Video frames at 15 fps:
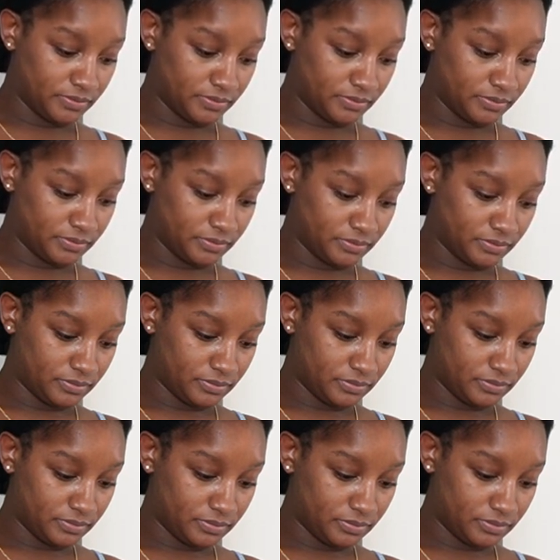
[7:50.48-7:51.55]

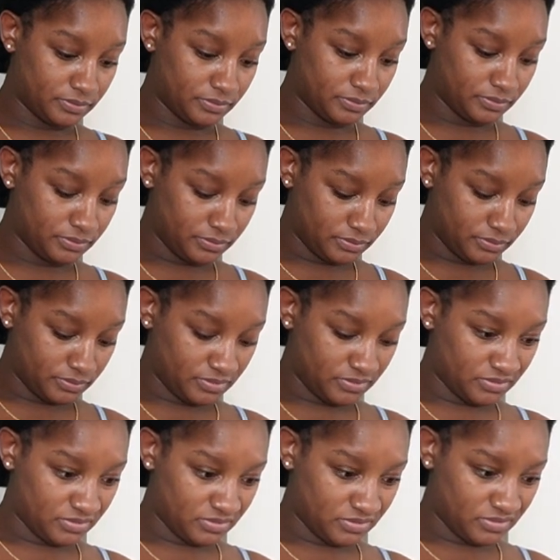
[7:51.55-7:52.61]

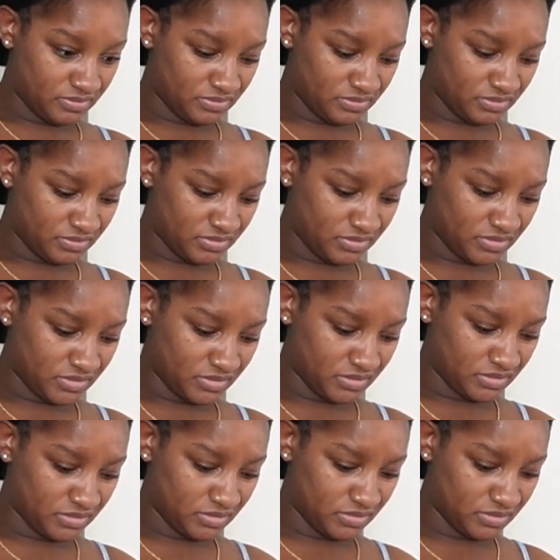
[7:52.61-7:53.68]

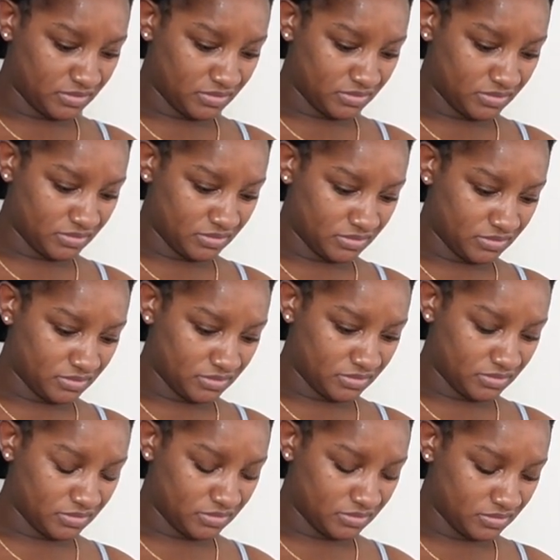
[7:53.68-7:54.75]

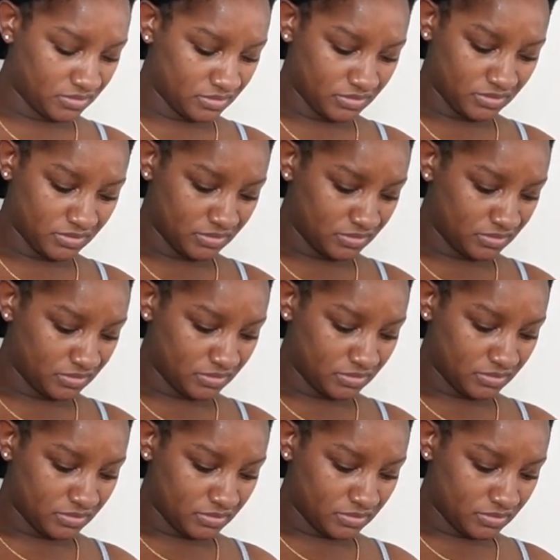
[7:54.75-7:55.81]

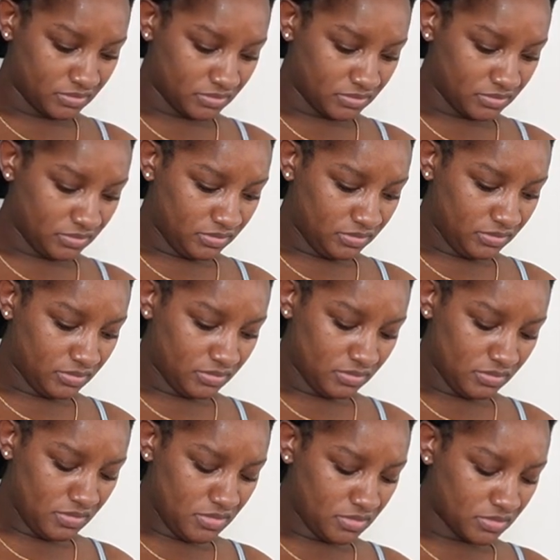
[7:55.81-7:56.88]

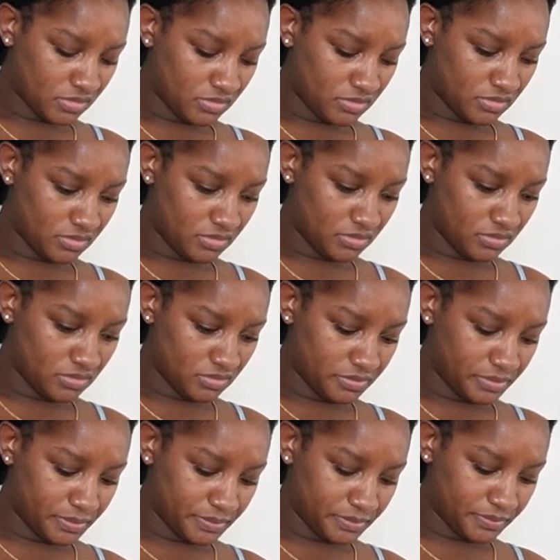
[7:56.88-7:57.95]

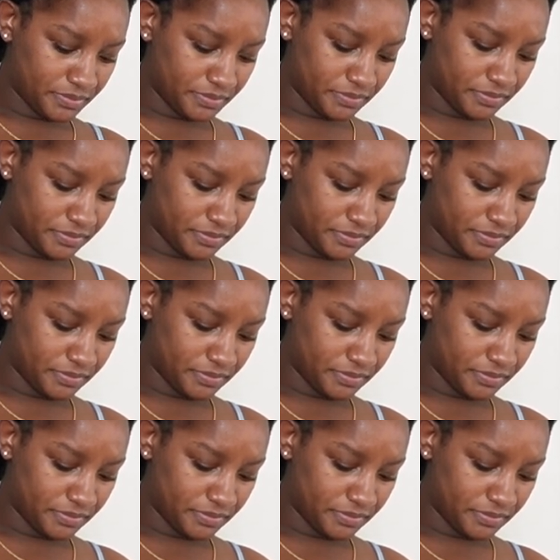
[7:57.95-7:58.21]
Nobody speaks.